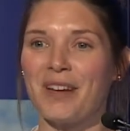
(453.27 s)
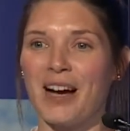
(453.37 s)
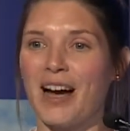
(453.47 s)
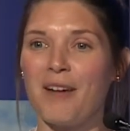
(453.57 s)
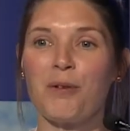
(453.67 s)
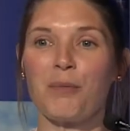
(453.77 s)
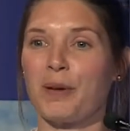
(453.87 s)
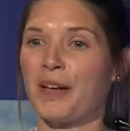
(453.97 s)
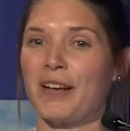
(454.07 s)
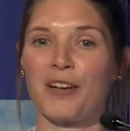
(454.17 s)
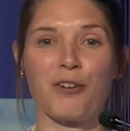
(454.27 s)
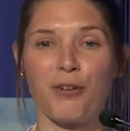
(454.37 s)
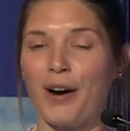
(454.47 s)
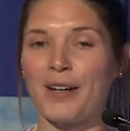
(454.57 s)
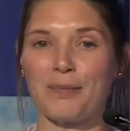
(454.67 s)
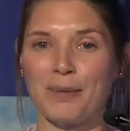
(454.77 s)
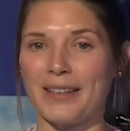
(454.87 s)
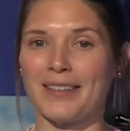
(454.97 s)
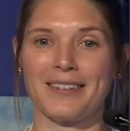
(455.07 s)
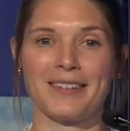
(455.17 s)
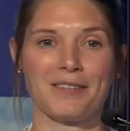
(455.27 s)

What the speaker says: I will be incredibly